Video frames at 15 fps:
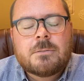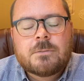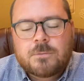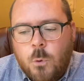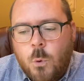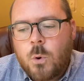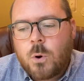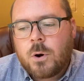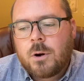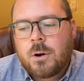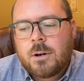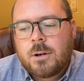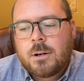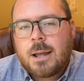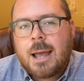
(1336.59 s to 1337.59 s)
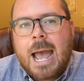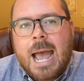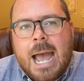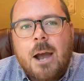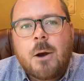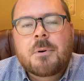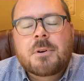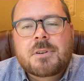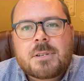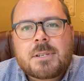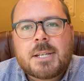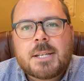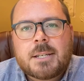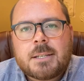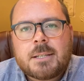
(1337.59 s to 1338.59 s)
for our
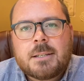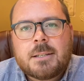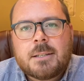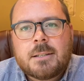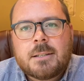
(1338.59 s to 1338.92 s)
sin.